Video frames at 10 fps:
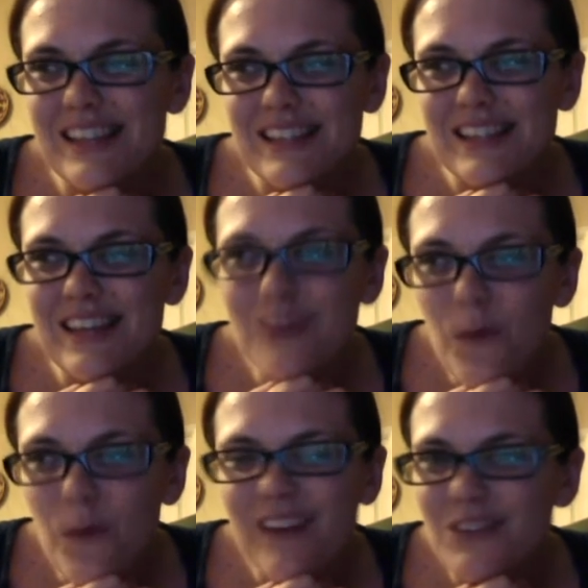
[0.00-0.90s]
Is he the
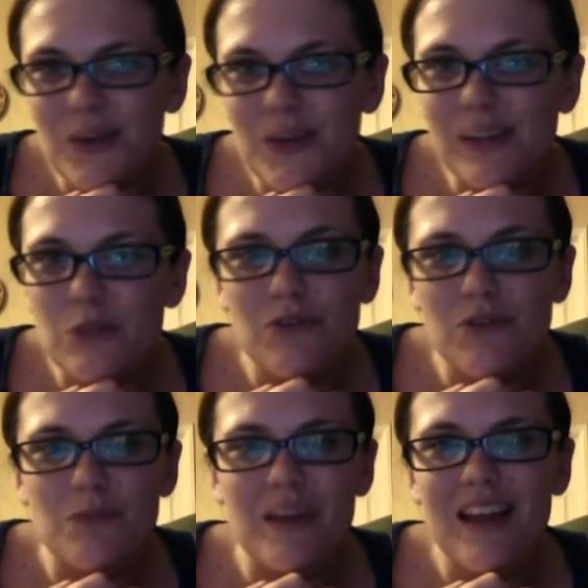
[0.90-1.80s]
one doing
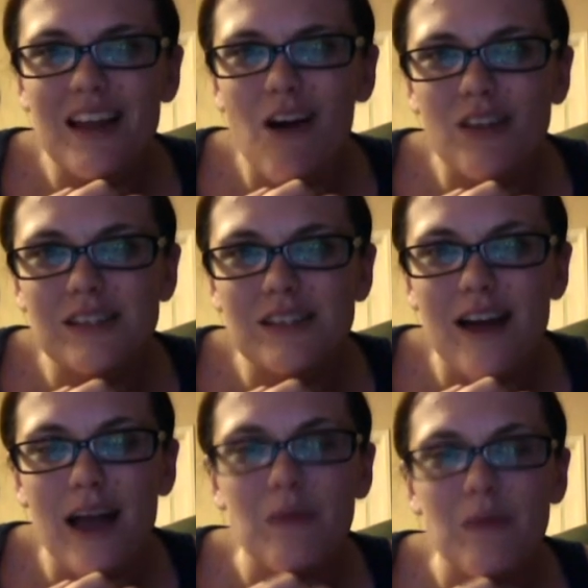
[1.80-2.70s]
Lucifer's bidding all this
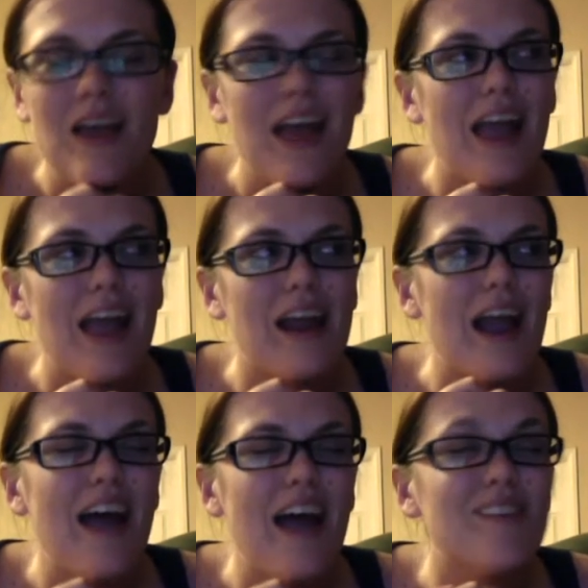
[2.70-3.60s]
time? And
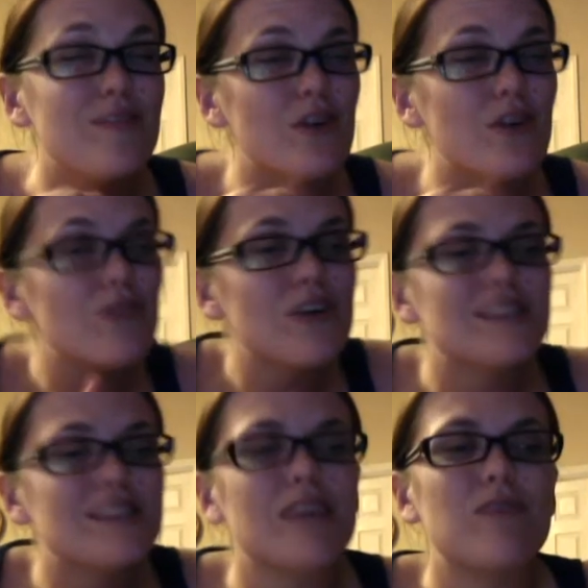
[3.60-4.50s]
I have a very, very
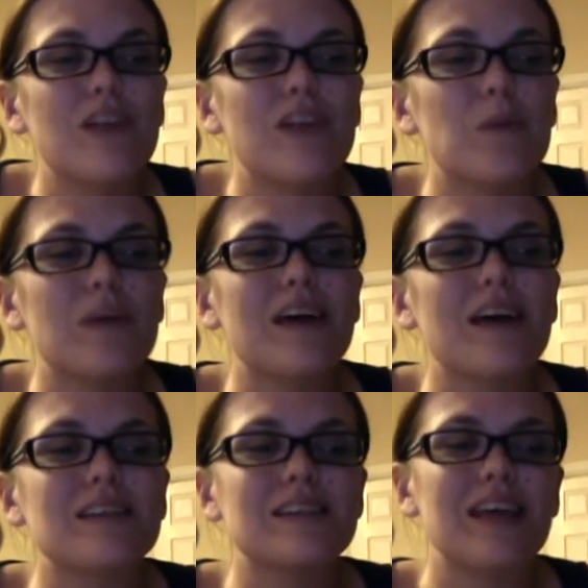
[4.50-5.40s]
sick feeling
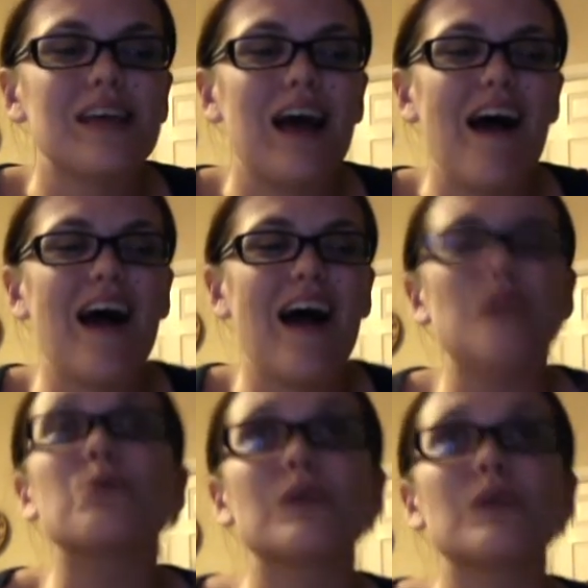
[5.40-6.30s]
because I
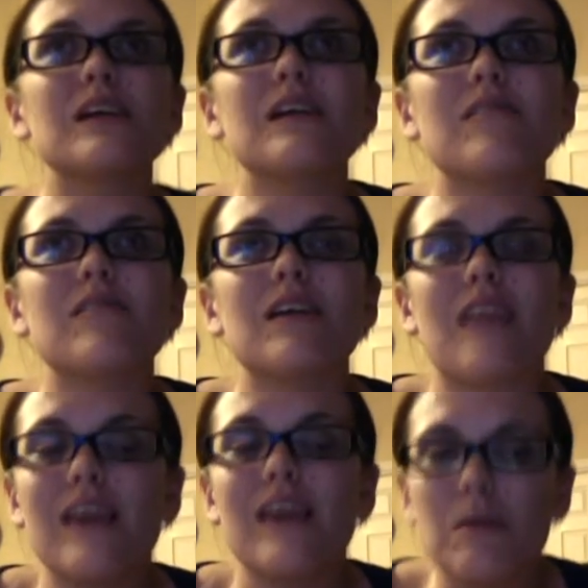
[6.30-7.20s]
really think
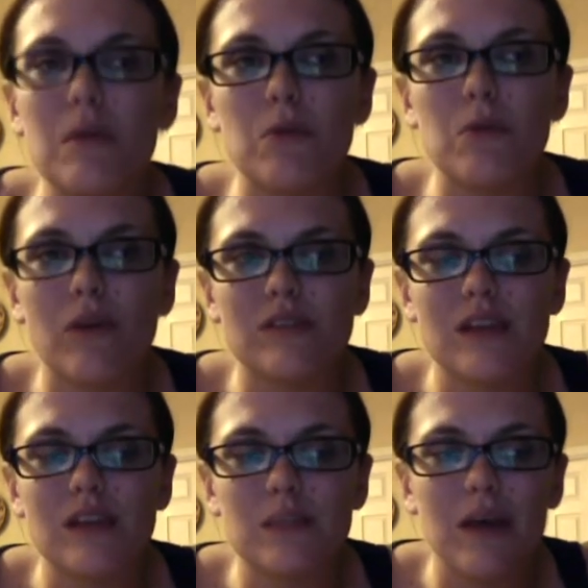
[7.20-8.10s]
that he may be one of
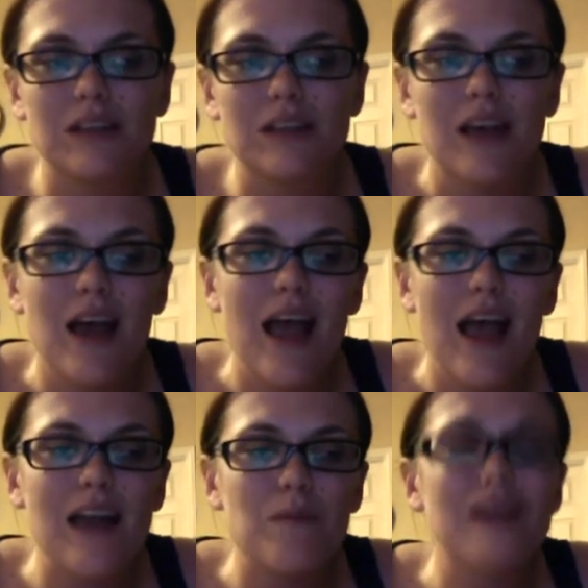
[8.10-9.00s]
the suspects.
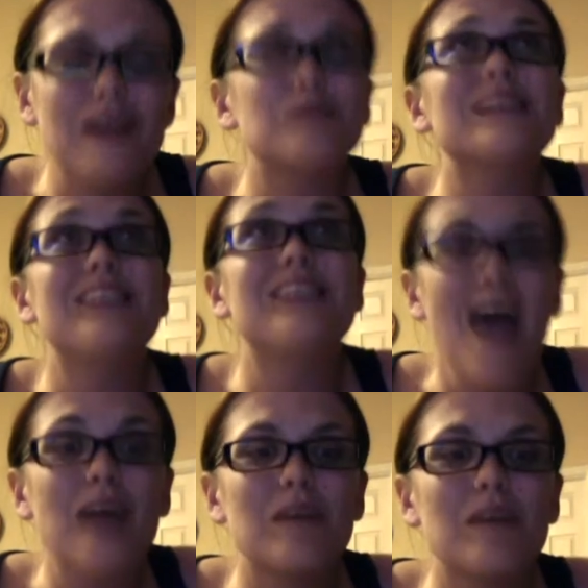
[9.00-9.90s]
And it makes me
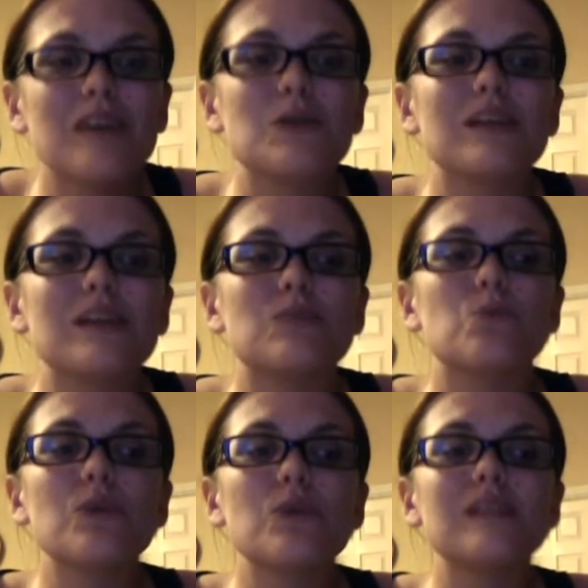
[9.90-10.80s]
sad because you can
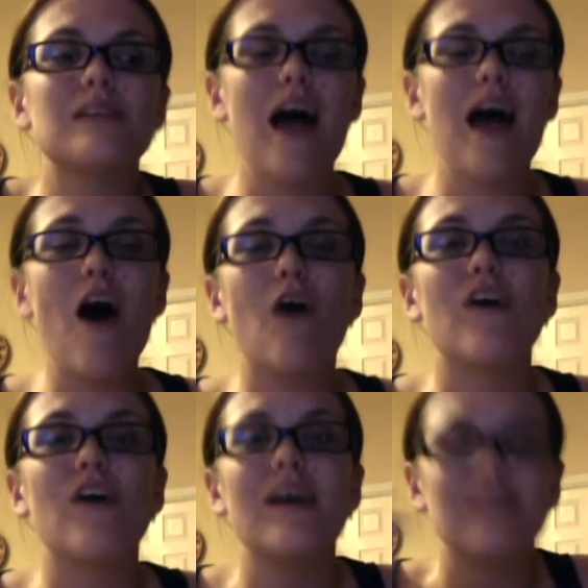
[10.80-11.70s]
really
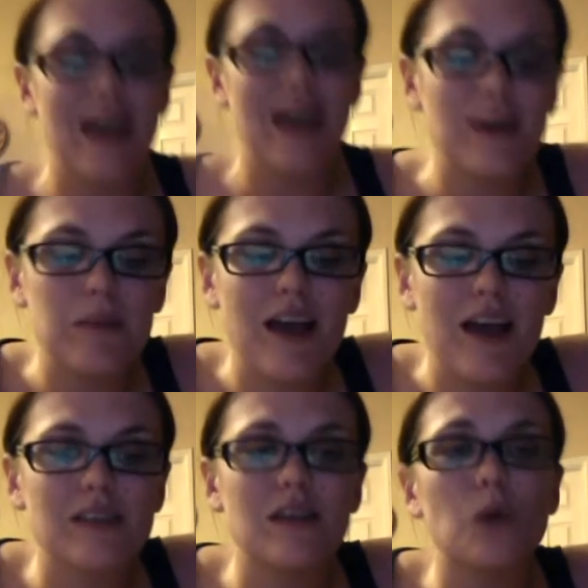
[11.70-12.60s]
tell that him and
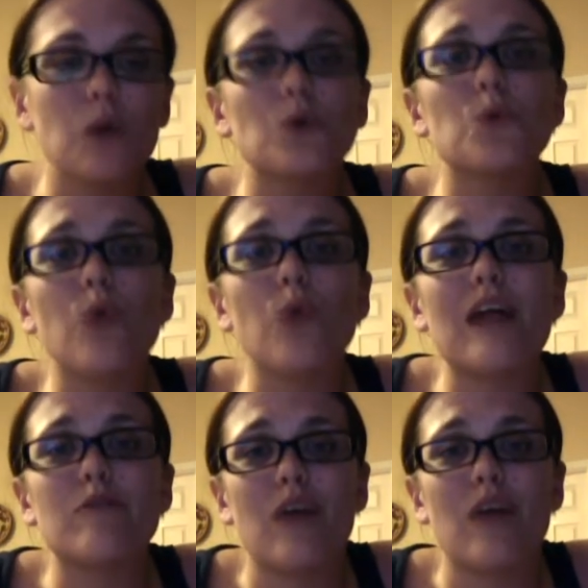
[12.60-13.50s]
Castiel were
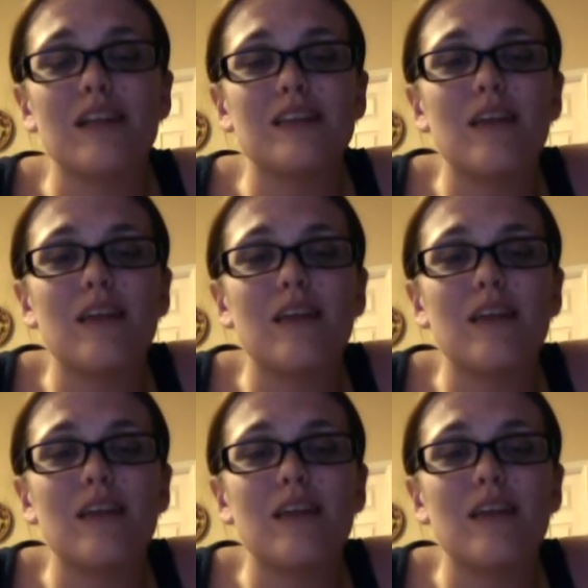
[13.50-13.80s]
great friends.